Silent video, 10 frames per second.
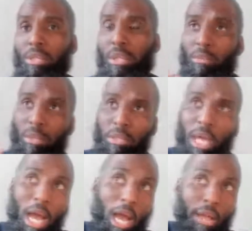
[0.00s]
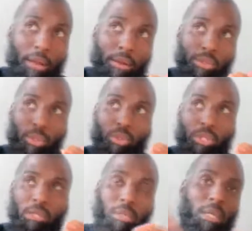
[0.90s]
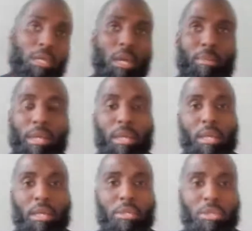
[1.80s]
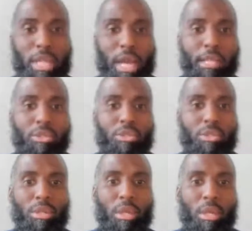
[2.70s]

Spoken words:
in other words, a higher socioeconomic status.